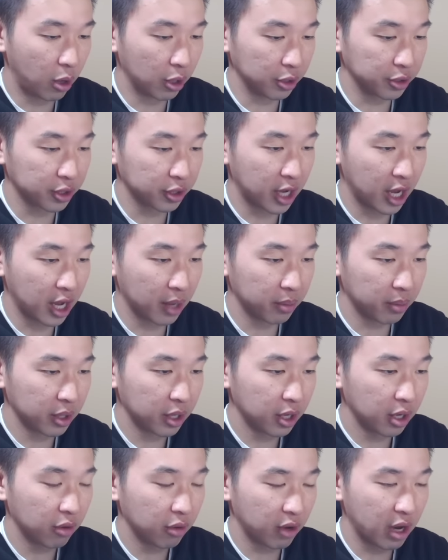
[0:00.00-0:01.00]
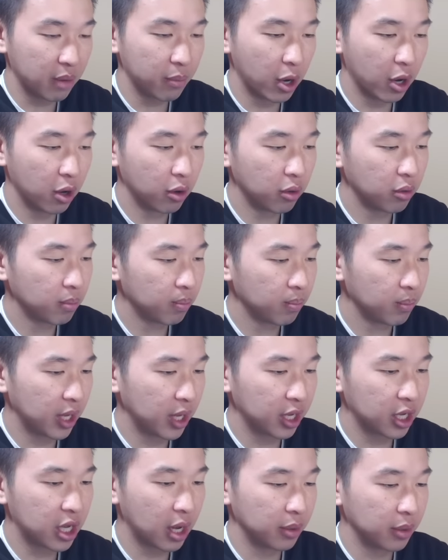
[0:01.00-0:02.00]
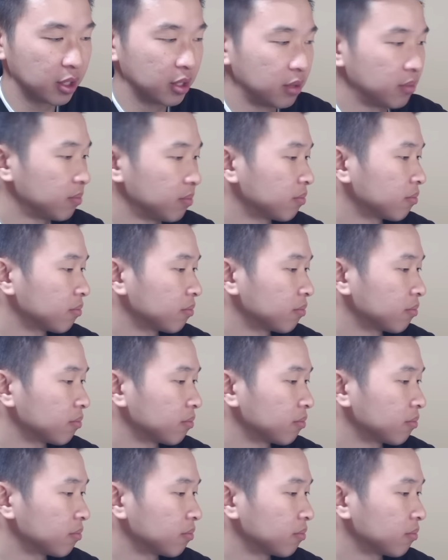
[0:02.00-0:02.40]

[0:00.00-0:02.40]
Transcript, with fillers: Walter Camp. Rainbow incoming.